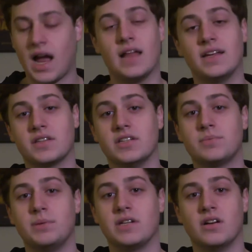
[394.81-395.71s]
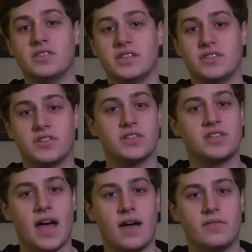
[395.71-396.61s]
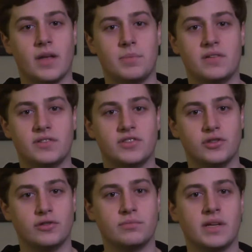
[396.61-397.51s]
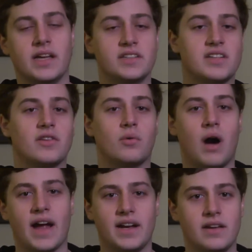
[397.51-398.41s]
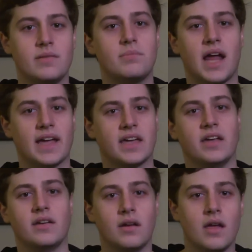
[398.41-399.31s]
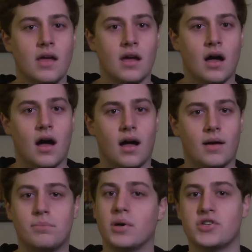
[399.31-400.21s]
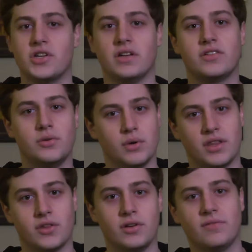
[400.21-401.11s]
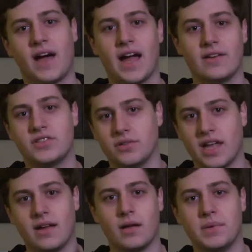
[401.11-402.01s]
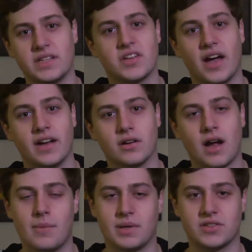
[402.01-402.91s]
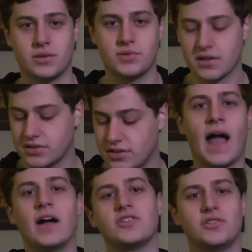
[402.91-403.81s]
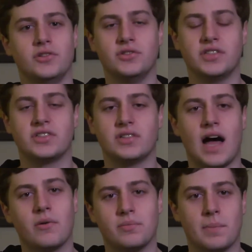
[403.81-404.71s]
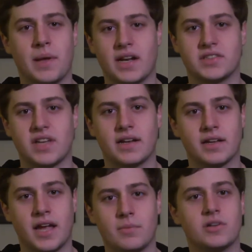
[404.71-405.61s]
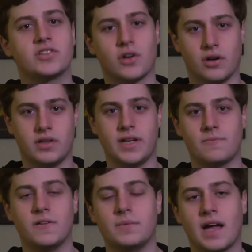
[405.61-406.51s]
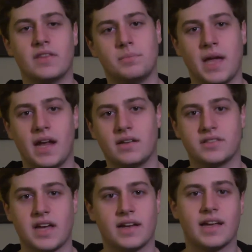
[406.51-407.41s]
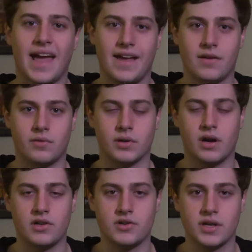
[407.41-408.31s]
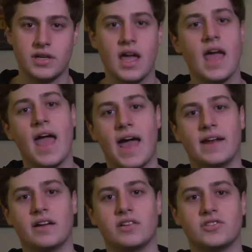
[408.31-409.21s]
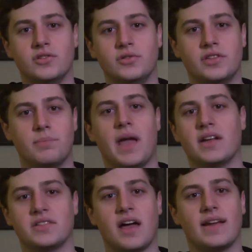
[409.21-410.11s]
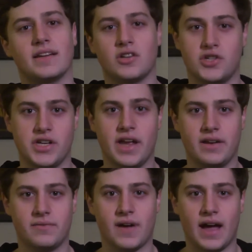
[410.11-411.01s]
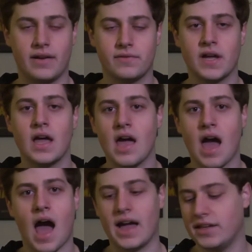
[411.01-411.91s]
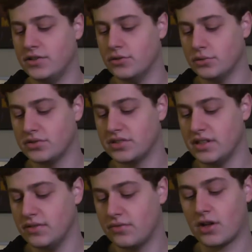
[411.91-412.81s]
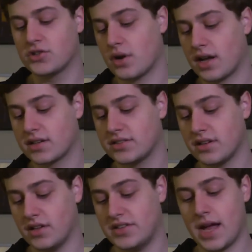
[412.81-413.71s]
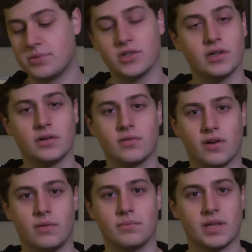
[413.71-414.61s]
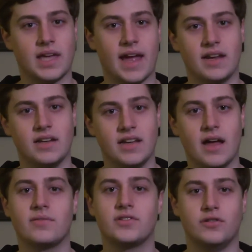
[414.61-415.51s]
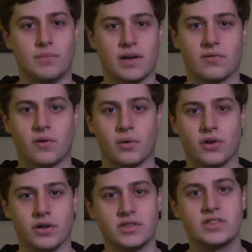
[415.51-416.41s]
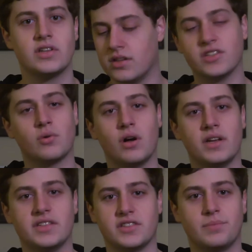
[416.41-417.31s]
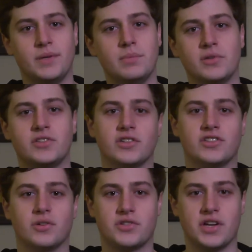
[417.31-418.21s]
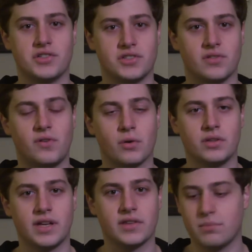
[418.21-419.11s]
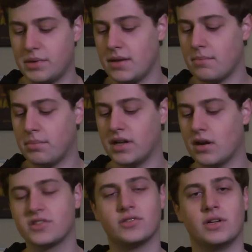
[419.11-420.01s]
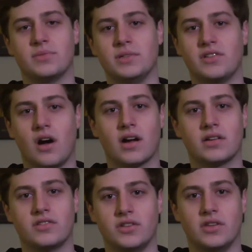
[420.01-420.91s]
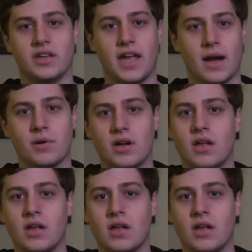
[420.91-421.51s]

I like this because it does have a bit of a zoom. It is on the wide end, but I can push it to a 35 to get a bit tighter on my subjects. I also use this a lot with my Panasonic cameras. Currently I'm filming on the Panasonic AF100, and I also use the Panasonic G85. I use the Voltrox adapter from Canon EF to Micro Four Thirds. This one is a speed booster, so it changes the focal length a bit, but it also lets me talk to the camera.